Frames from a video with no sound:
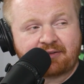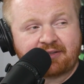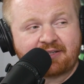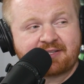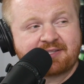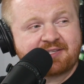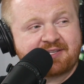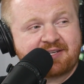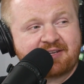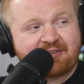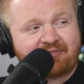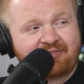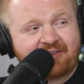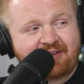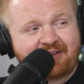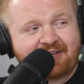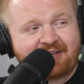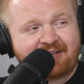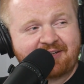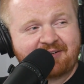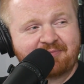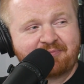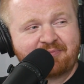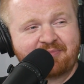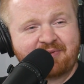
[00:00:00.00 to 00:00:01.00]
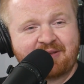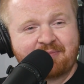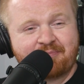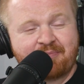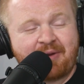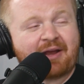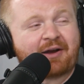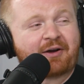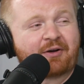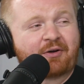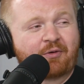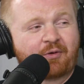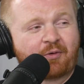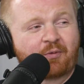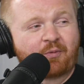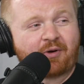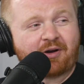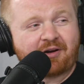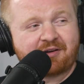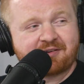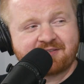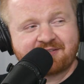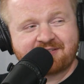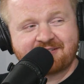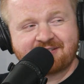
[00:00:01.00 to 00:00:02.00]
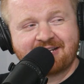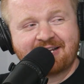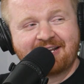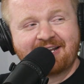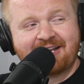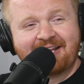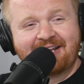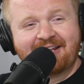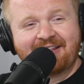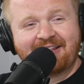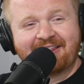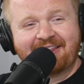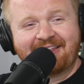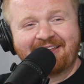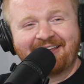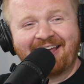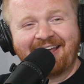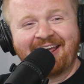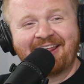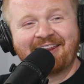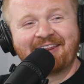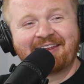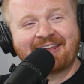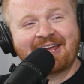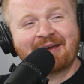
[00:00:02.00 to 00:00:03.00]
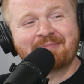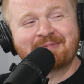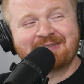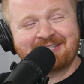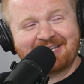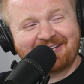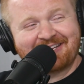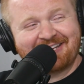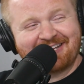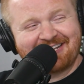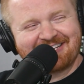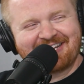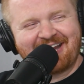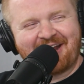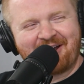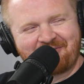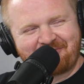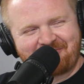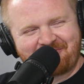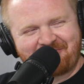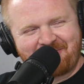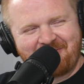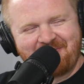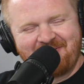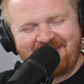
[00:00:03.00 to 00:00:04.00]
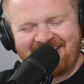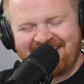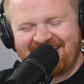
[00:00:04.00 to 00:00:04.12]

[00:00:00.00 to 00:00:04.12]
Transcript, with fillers: Let's see if it can be better or worse. And it kept ticking down for